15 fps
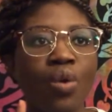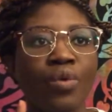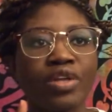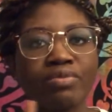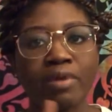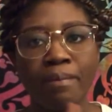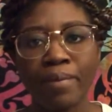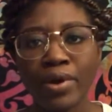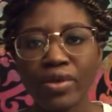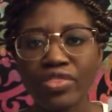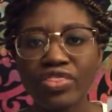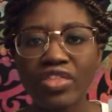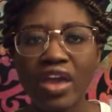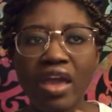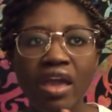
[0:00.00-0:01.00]
with my
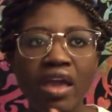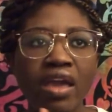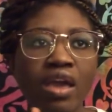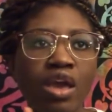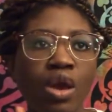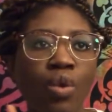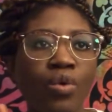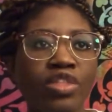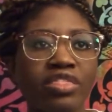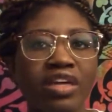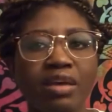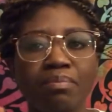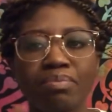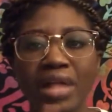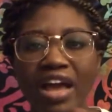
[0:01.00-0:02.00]
birthday, with
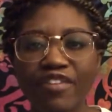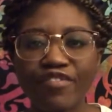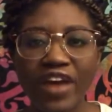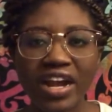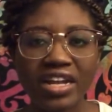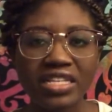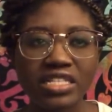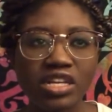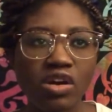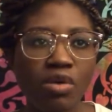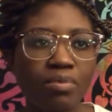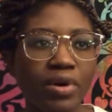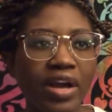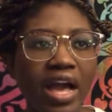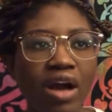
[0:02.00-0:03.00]
like Black Friday sale
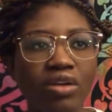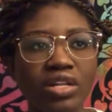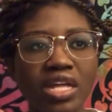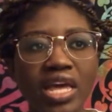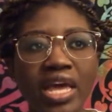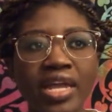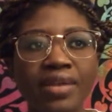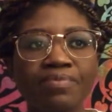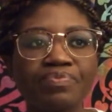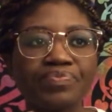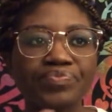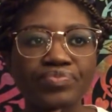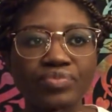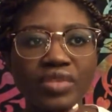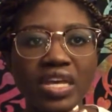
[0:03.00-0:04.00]
on Book Outlet.
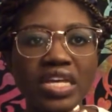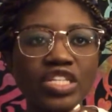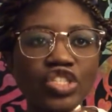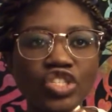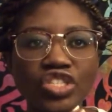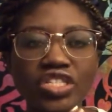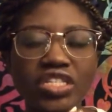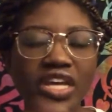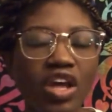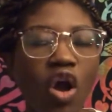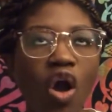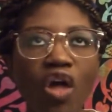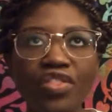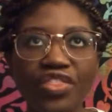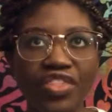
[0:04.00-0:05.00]
It's just
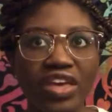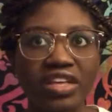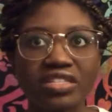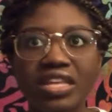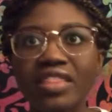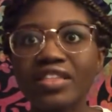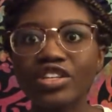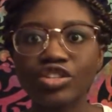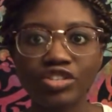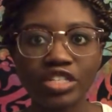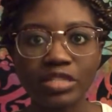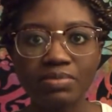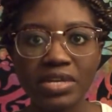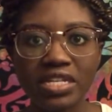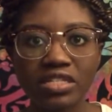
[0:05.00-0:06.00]
all the things. And then
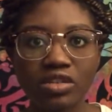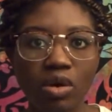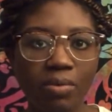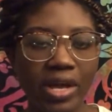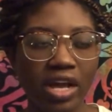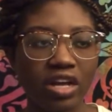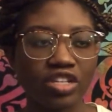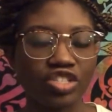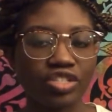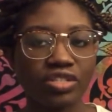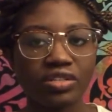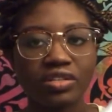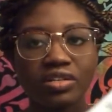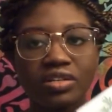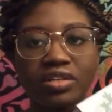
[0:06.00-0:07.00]
Christmas, oh my gosh,
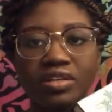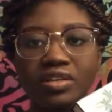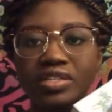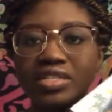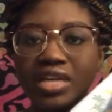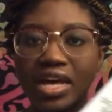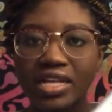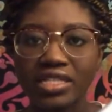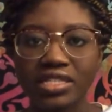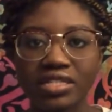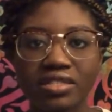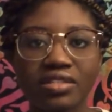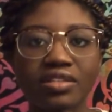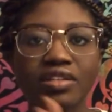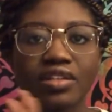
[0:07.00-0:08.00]

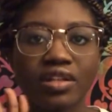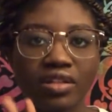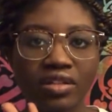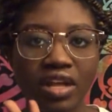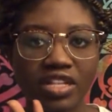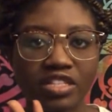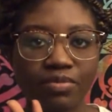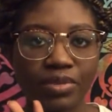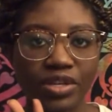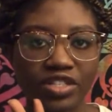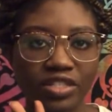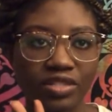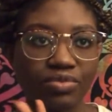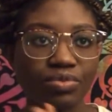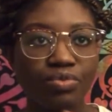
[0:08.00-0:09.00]
yes, lots of
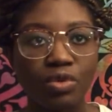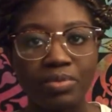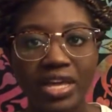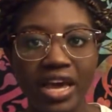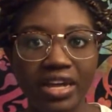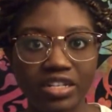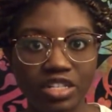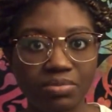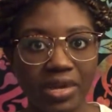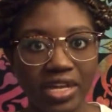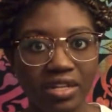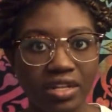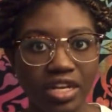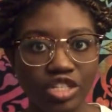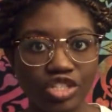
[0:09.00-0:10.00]
books will be added to my
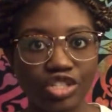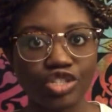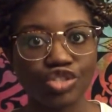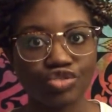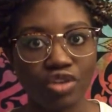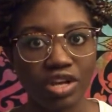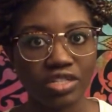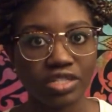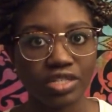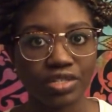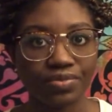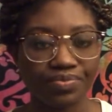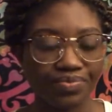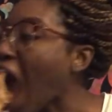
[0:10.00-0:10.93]
collection, trust.